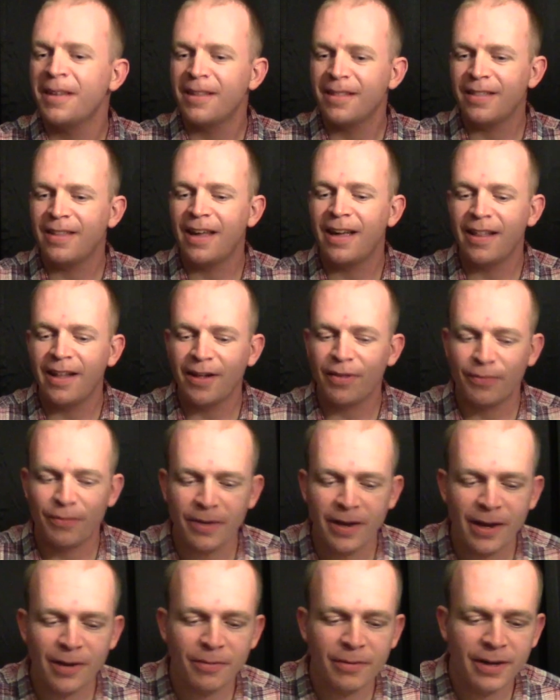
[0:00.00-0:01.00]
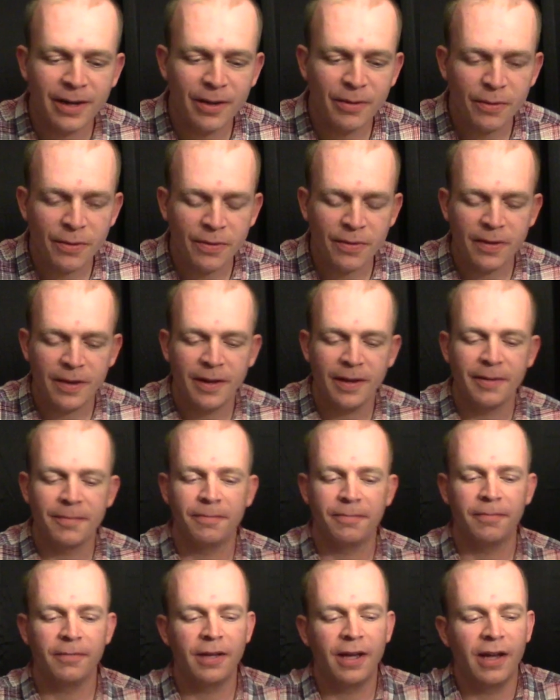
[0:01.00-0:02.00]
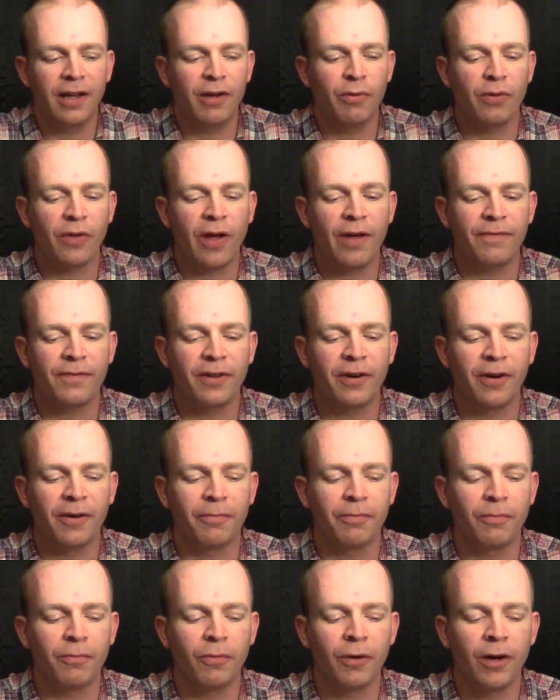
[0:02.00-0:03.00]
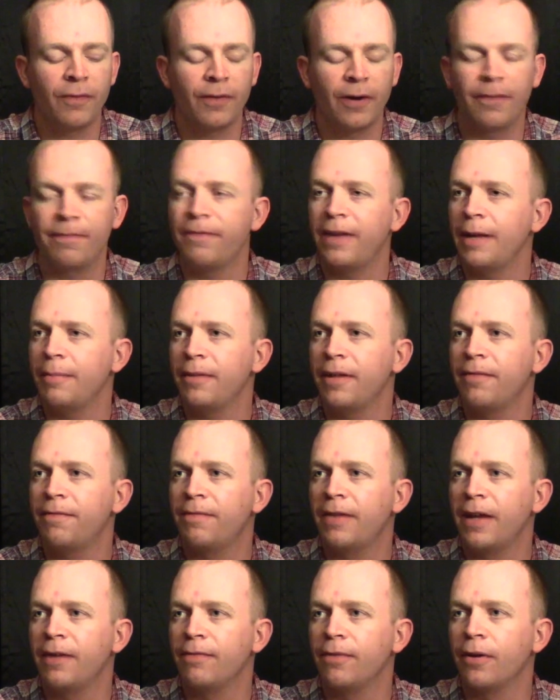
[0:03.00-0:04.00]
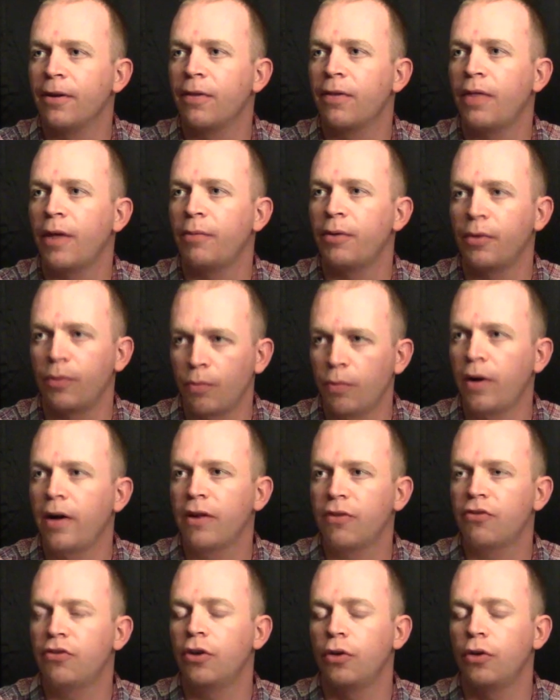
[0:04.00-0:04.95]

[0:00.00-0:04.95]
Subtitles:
Yeah, that's right. When I was, it was often one of our family favorites that we would watch.